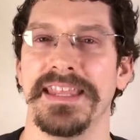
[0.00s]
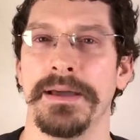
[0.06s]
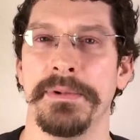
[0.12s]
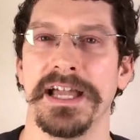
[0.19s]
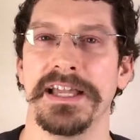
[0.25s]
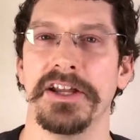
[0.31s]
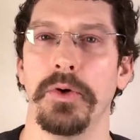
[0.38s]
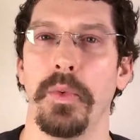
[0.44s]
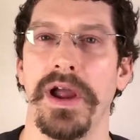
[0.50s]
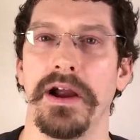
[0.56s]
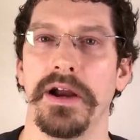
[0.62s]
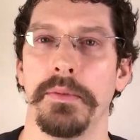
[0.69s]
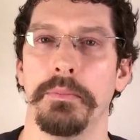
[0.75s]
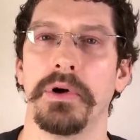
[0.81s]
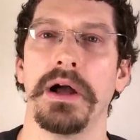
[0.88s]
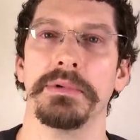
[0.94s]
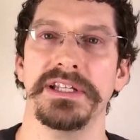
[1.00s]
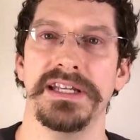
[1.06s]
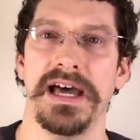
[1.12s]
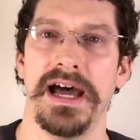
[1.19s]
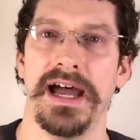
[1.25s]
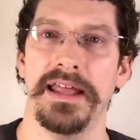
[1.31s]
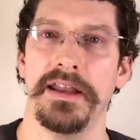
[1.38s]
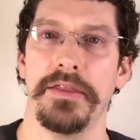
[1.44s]
am I going to wear it? Probably
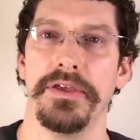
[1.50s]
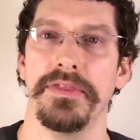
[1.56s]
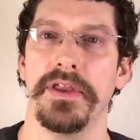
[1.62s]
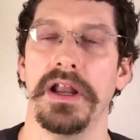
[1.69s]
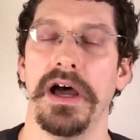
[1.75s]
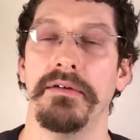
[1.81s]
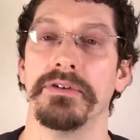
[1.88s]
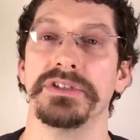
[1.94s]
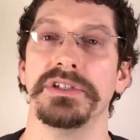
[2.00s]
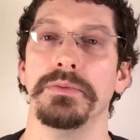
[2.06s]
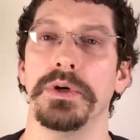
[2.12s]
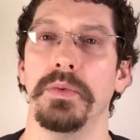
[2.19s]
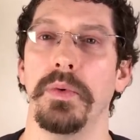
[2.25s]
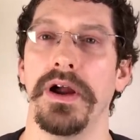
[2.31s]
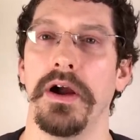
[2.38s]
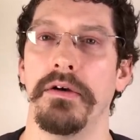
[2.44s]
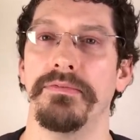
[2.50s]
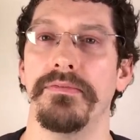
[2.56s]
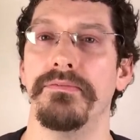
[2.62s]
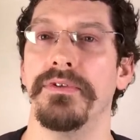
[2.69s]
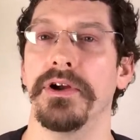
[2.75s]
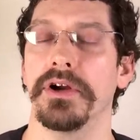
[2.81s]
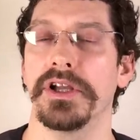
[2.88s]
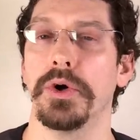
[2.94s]
not. I think the novelty would wear off
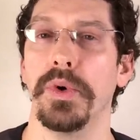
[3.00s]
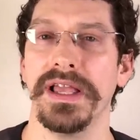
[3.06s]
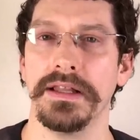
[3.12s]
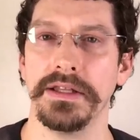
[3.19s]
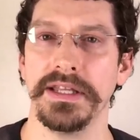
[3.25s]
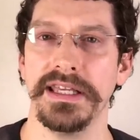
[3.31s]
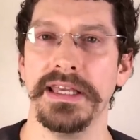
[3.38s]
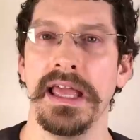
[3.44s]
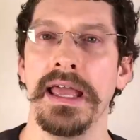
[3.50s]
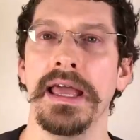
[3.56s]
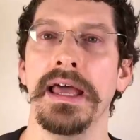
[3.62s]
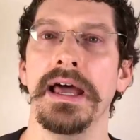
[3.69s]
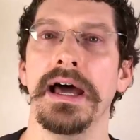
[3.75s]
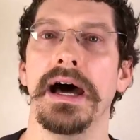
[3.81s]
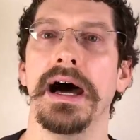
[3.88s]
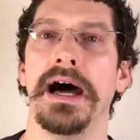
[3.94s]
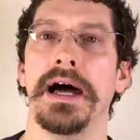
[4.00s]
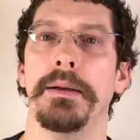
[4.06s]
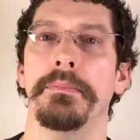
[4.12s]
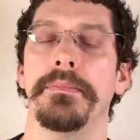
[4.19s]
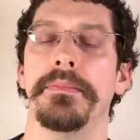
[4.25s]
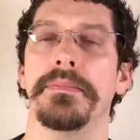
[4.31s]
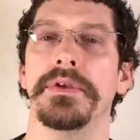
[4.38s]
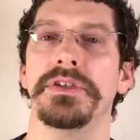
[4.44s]
very quickly.
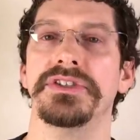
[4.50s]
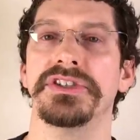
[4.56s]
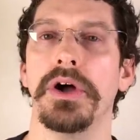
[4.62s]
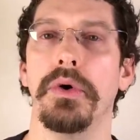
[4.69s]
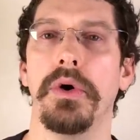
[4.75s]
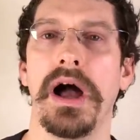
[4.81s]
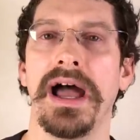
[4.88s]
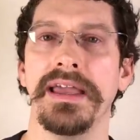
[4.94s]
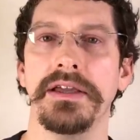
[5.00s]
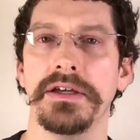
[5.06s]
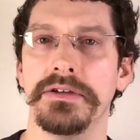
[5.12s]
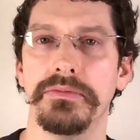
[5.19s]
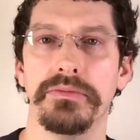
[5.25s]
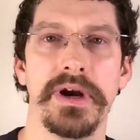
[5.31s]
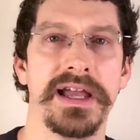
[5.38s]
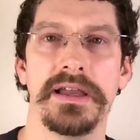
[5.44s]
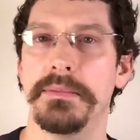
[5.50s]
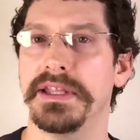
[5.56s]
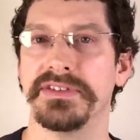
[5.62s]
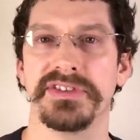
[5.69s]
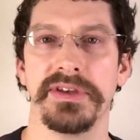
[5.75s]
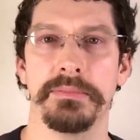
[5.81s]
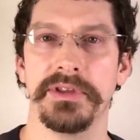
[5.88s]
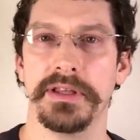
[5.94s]
So I could
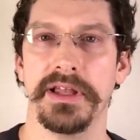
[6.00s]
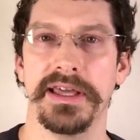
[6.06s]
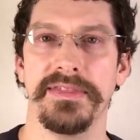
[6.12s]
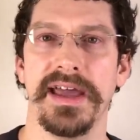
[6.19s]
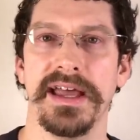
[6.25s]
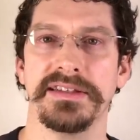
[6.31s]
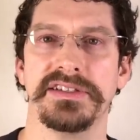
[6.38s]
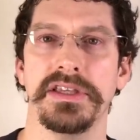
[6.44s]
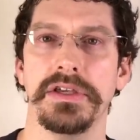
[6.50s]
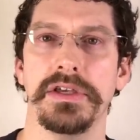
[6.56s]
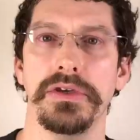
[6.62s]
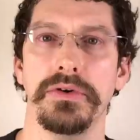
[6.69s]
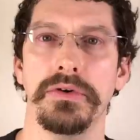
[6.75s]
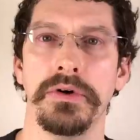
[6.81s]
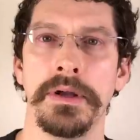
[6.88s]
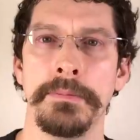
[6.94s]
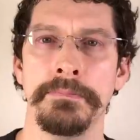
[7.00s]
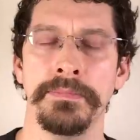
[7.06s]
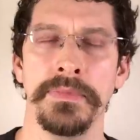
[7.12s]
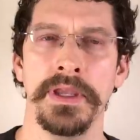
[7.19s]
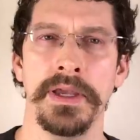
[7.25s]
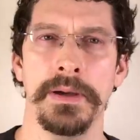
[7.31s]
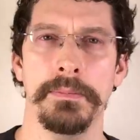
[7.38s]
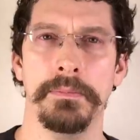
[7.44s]
recommend something like that to you,
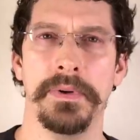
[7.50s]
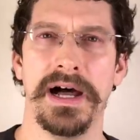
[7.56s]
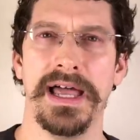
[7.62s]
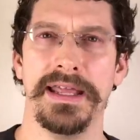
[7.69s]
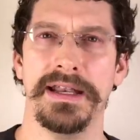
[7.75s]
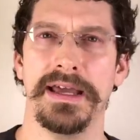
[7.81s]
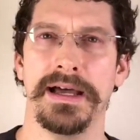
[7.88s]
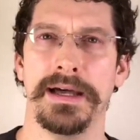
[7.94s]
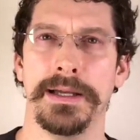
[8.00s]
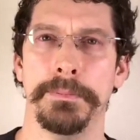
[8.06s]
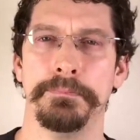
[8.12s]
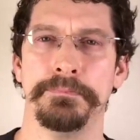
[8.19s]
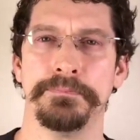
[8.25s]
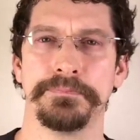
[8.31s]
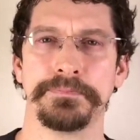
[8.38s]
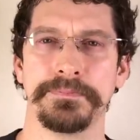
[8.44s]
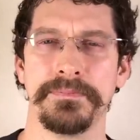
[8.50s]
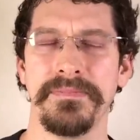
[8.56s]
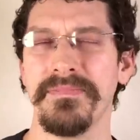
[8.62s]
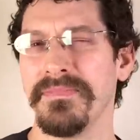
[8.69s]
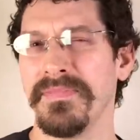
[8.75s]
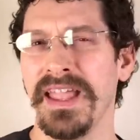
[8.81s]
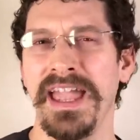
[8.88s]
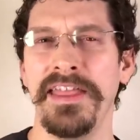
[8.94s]
but
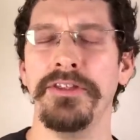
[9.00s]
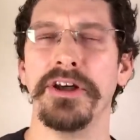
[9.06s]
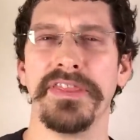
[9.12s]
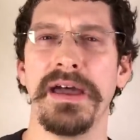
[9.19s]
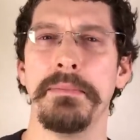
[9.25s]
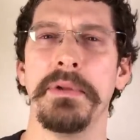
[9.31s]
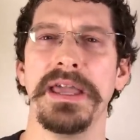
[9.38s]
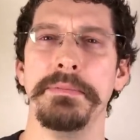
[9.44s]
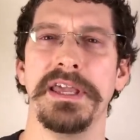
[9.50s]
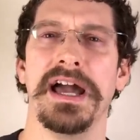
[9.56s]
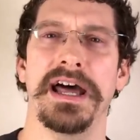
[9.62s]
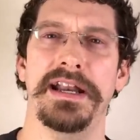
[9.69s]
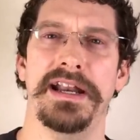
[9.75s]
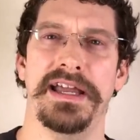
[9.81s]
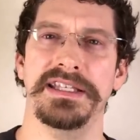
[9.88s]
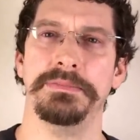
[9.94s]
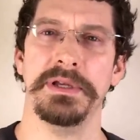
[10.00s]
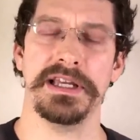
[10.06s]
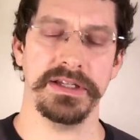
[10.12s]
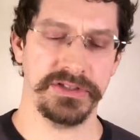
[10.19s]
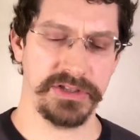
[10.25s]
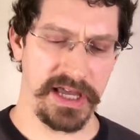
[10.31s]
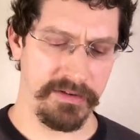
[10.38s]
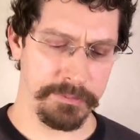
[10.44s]
and look, that might be kind of nice
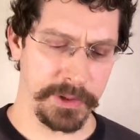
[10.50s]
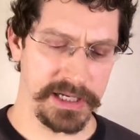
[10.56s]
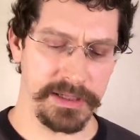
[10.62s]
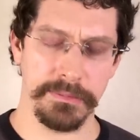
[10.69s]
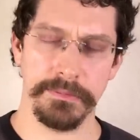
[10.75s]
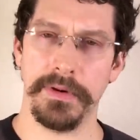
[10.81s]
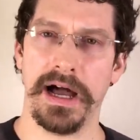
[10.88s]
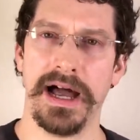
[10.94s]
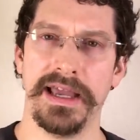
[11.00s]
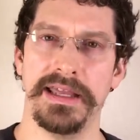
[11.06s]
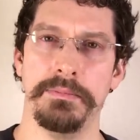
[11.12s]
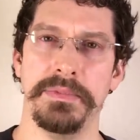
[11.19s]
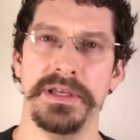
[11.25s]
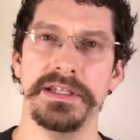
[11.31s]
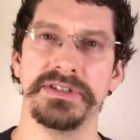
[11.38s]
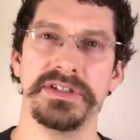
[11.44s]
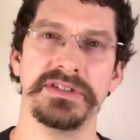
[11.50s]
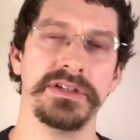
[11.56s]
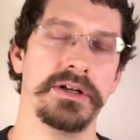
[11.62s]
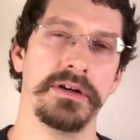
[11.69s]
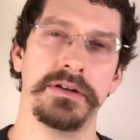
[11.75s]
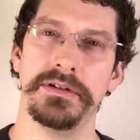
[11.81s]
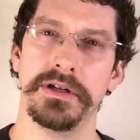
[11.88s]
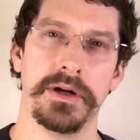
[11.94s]
because you have pretty high-end pieces.
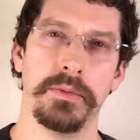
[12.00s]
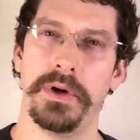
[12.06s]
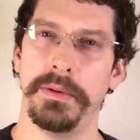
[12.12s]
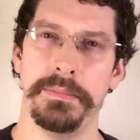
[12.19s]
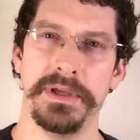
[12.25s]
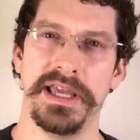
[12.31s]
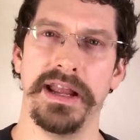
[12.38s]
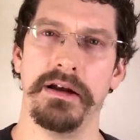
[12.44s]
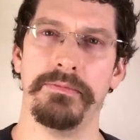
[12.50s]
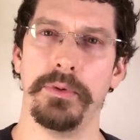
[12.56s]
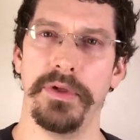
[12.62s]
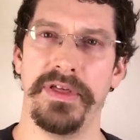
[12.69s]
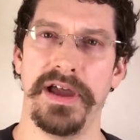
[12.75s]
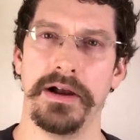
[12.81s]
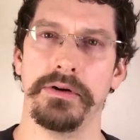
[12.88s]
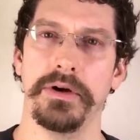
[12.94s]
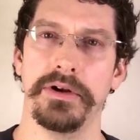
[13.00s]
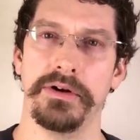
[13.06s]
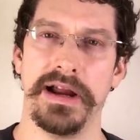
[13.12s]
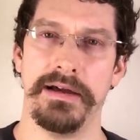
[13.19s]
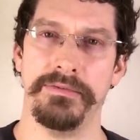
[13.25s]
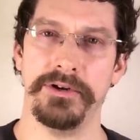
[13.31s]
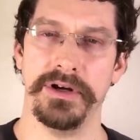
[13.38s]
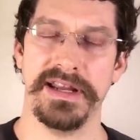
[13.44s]
You're going to want to be careful with that
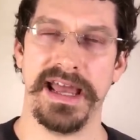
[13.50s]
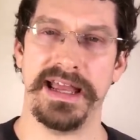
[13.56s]
chronograph your